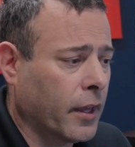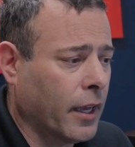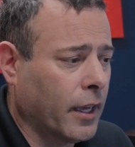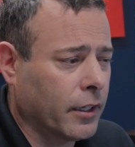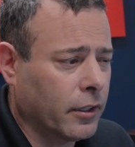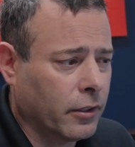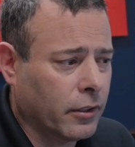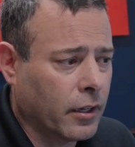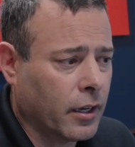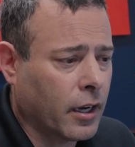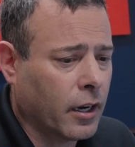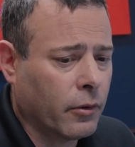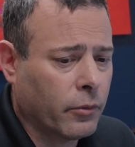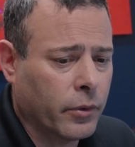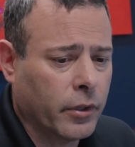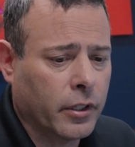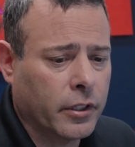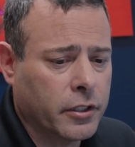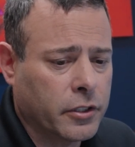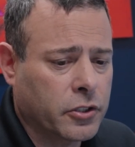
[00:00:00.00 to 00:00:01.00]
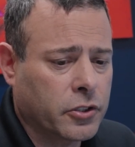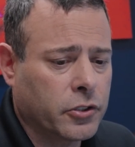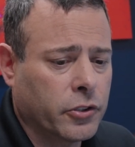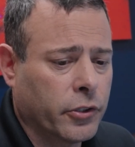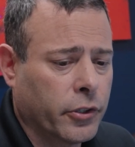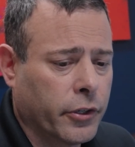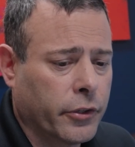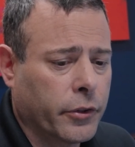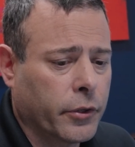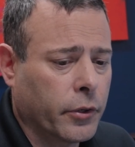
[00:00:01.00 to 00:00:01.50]
and you're not really
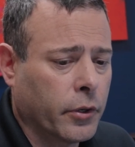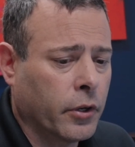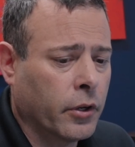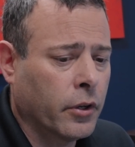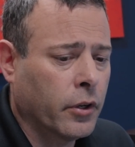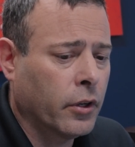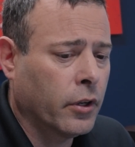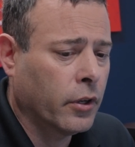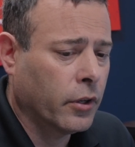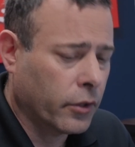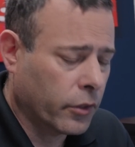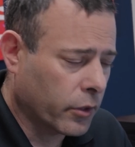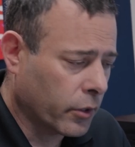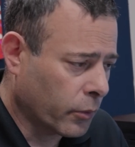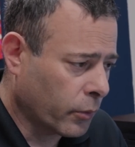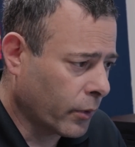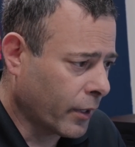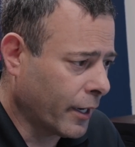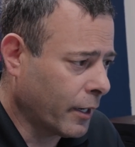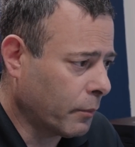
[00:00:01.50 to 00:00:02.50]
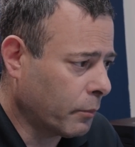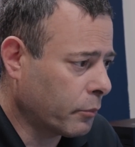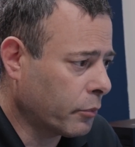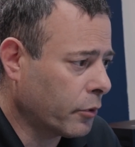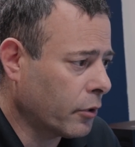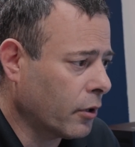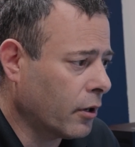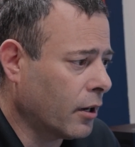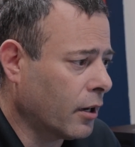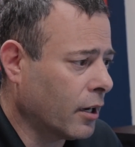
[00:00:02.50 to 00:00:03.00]
sure the right
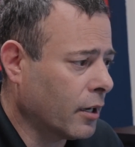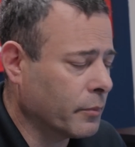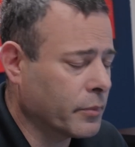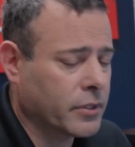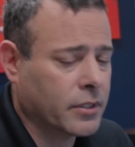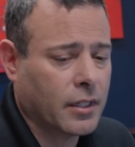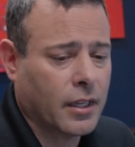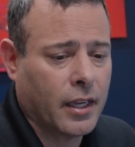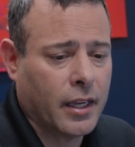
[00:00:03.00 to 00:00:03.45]
prompts.